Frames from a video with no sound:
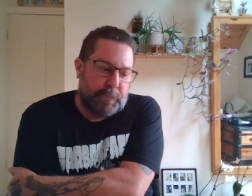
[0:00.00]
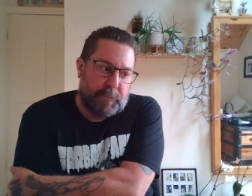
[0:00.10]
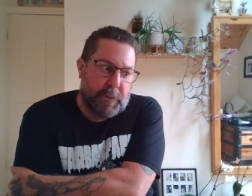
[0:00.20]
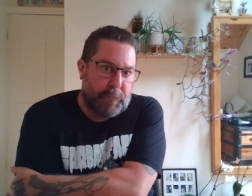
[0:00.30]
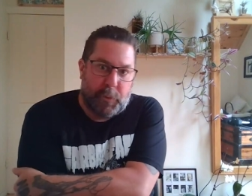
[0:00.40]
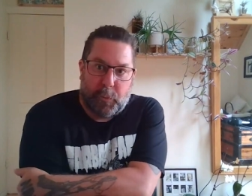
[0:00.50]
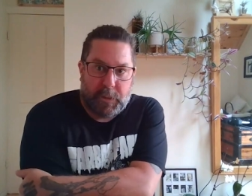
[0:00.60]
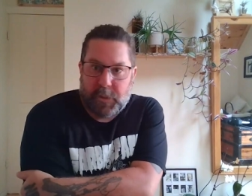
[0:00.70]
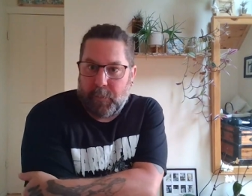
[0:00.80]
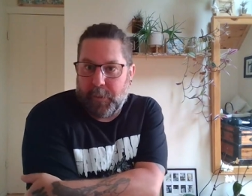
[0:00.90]
the
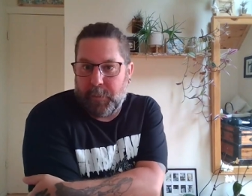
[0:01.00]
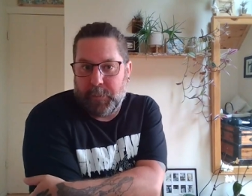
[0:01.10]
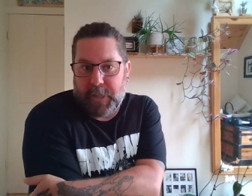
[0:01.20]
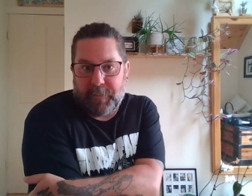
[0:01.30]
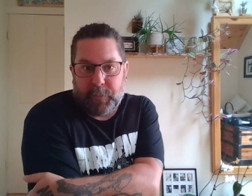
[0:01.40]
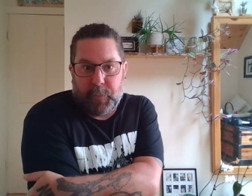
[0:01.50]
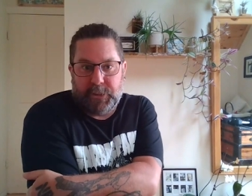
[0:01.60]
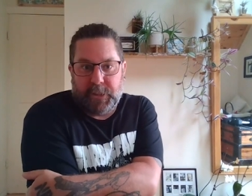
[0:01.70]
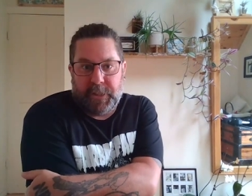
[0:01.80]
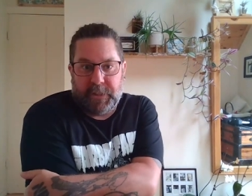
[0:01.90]
viewer don't know who David
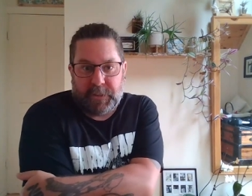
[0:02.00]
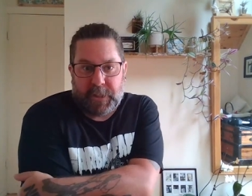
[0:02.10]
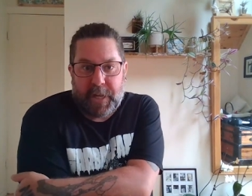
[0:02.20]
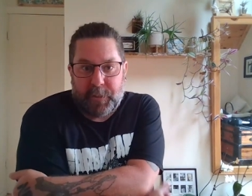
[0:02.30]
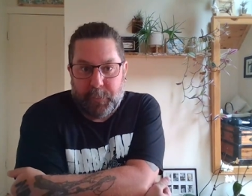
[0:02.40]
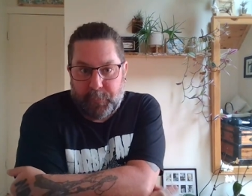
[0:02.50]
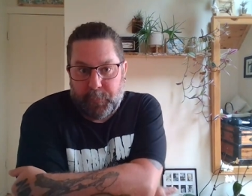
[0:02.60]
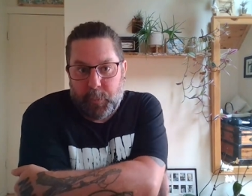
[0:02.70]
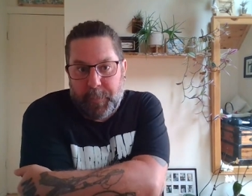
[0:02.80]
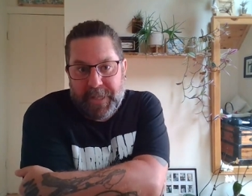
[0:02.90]
Ridgen is, the guy who,
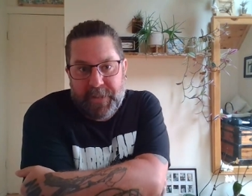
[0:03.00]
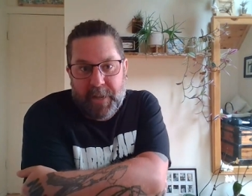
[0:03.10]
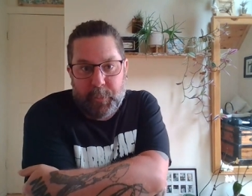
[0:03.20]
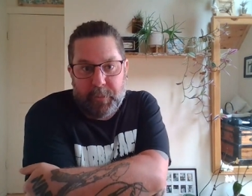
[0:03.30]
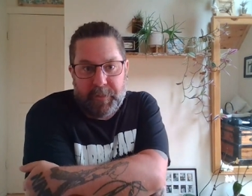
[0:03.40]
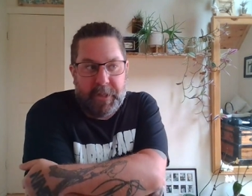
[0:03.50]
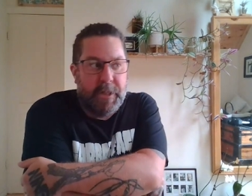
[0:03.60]
who made that movie,